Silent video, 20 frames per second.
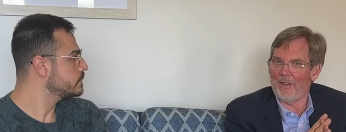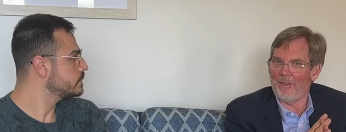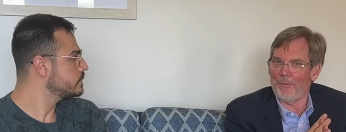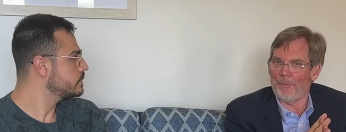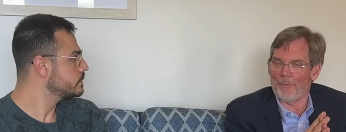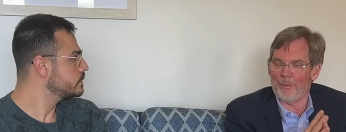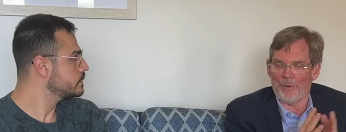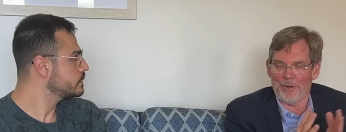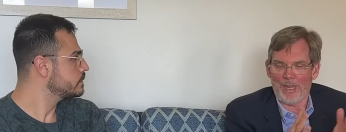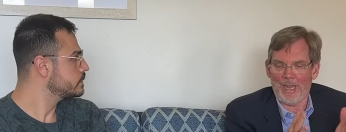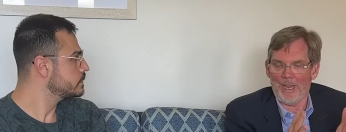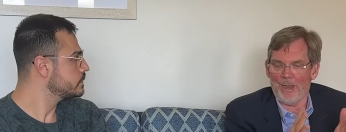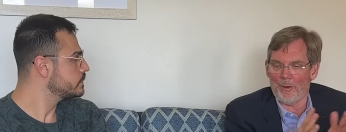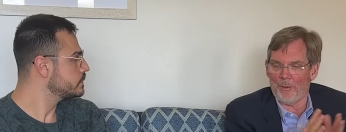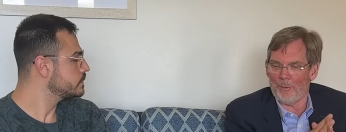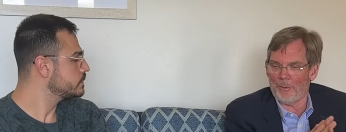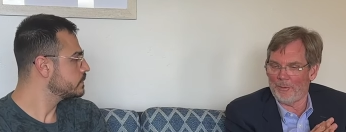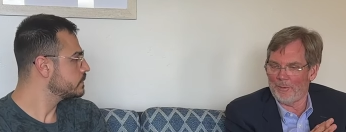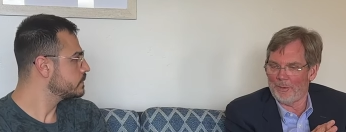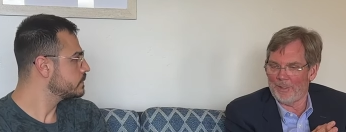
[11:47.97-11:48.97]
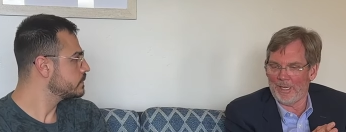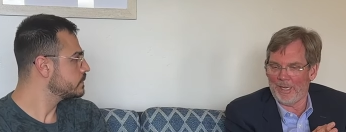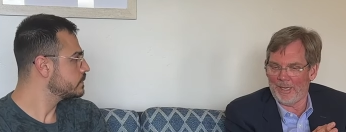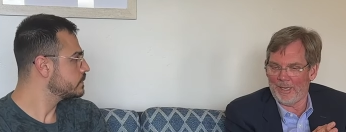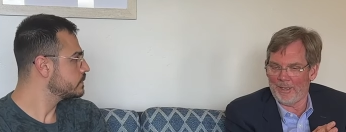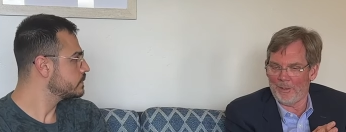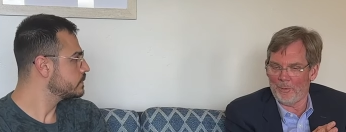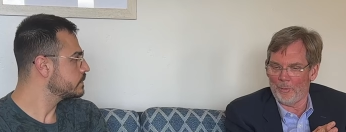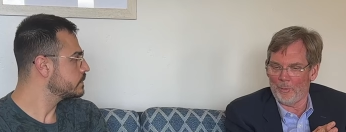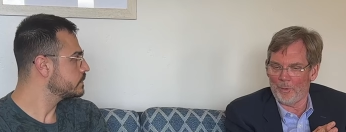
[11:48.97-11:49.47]
Speaker 1: For now,
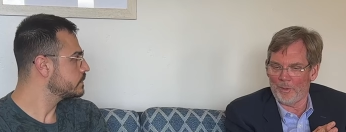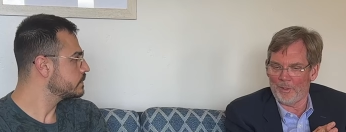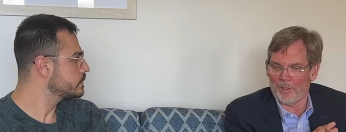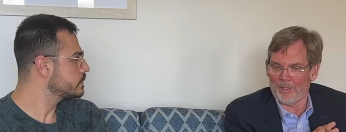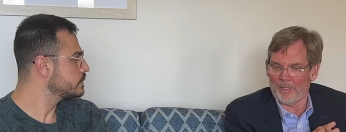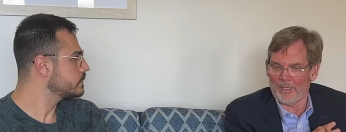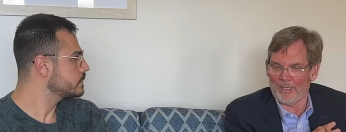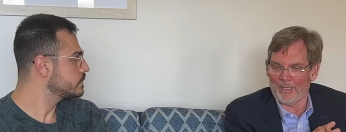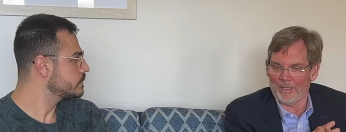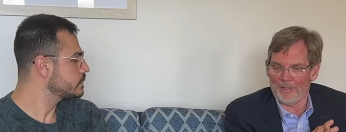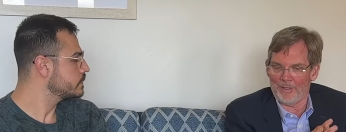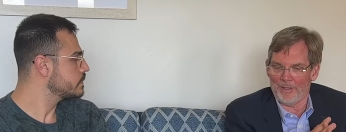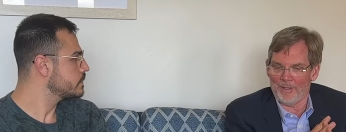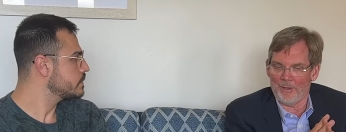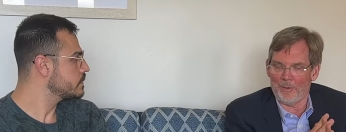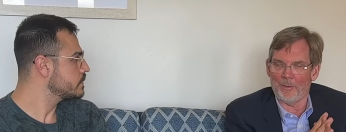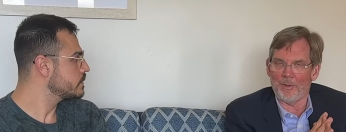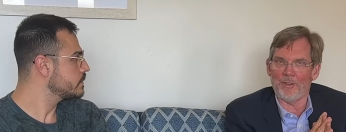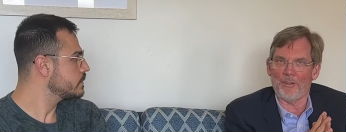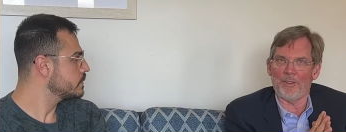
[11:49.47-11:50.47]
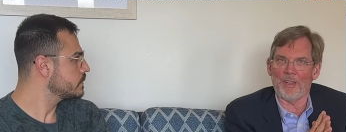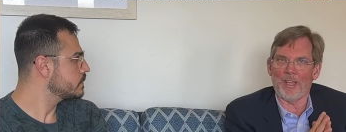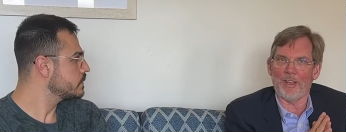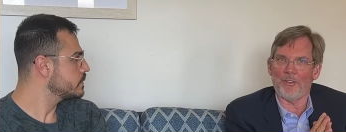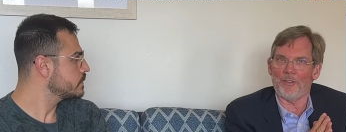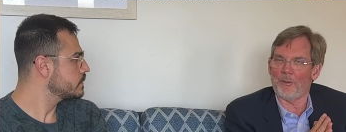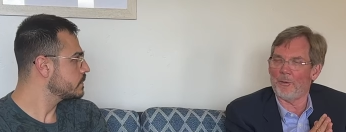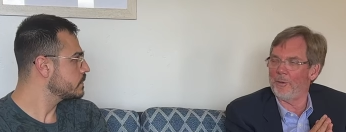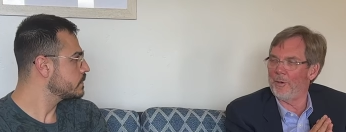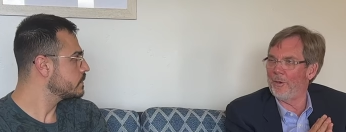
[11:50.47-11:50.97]
uh, we're continuing
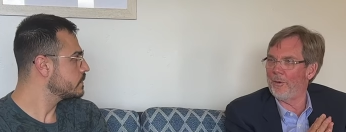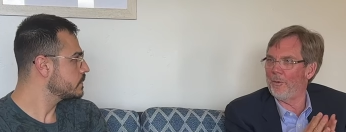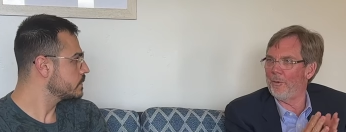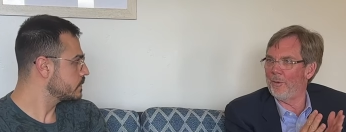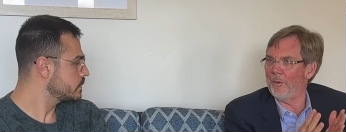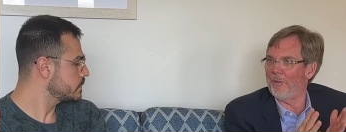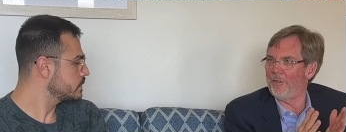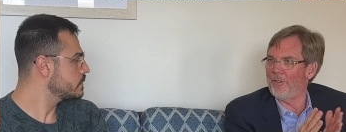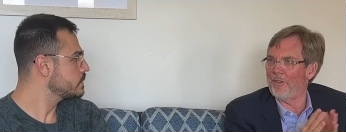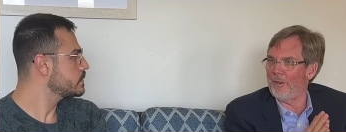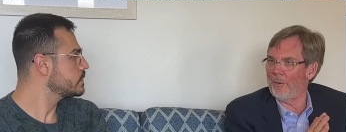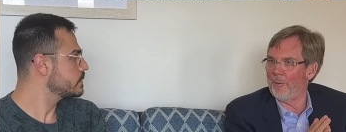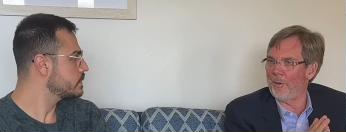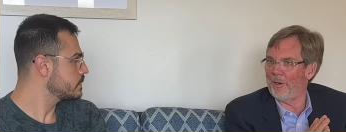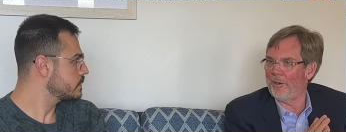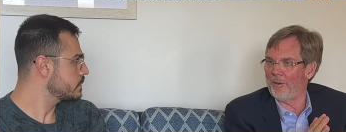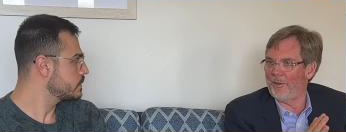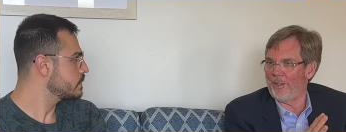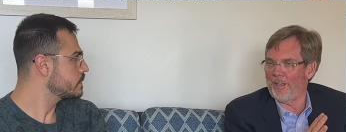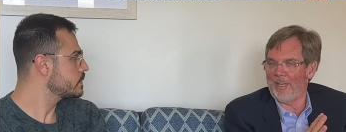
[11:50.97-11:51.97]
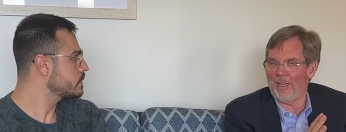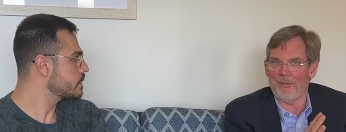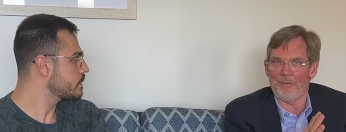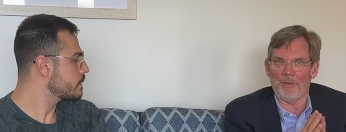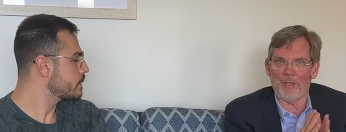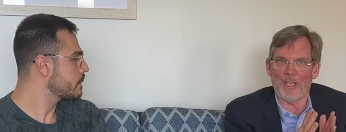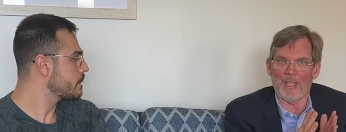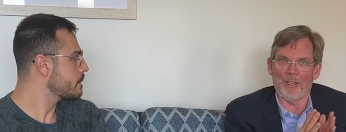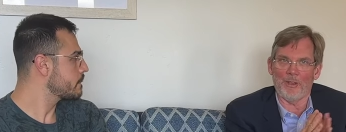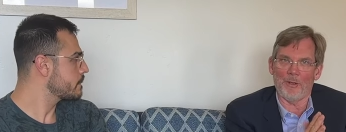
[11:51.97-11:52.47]
status quo. We'll see where the
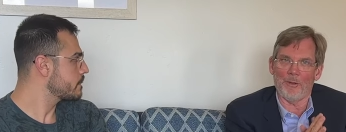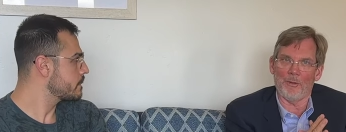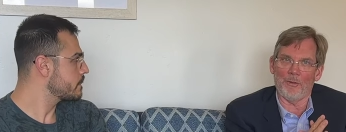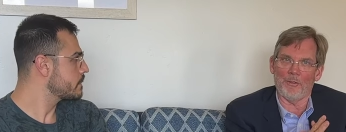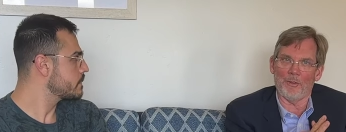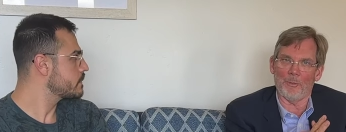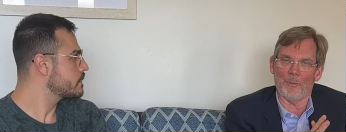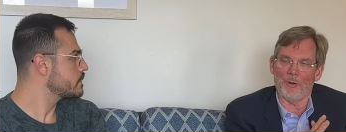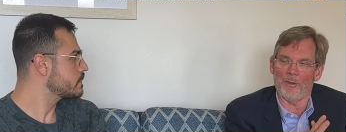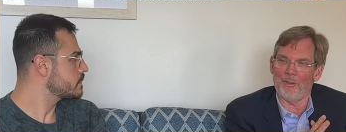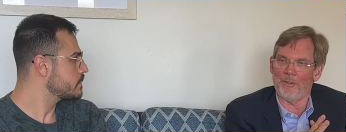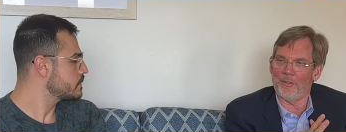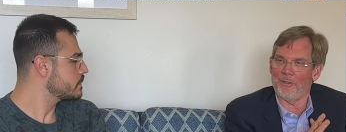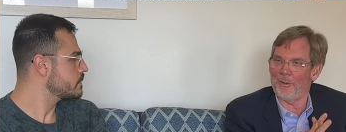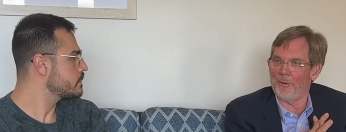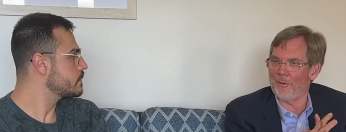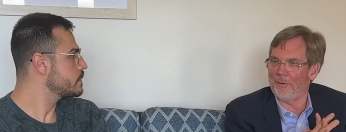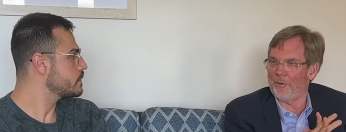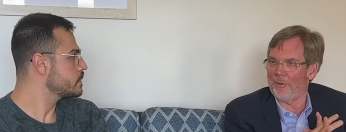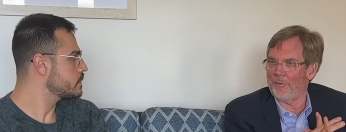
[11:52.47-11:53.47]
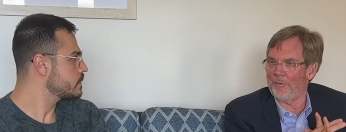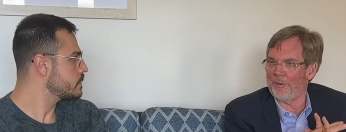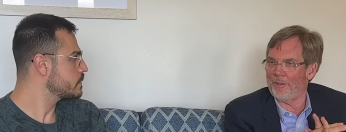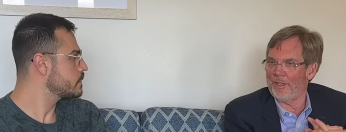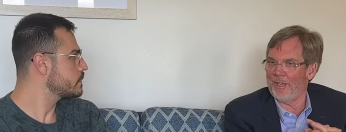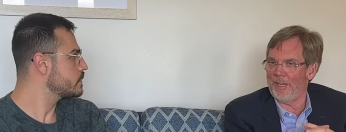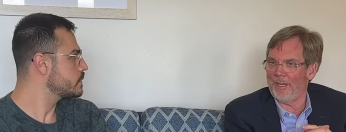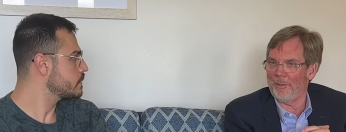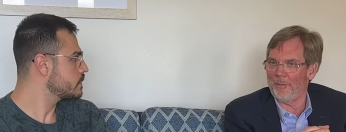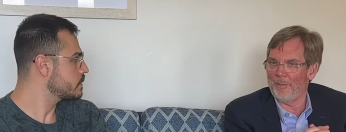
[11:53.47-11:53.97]
FDA goes and where this goes over
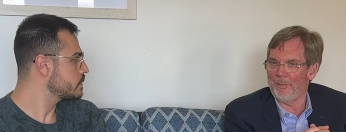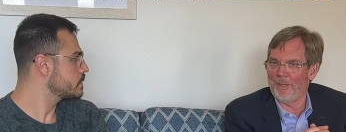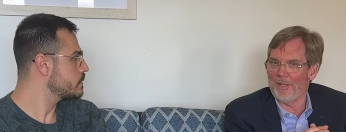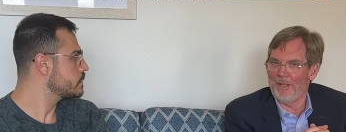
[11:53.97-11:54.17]
time.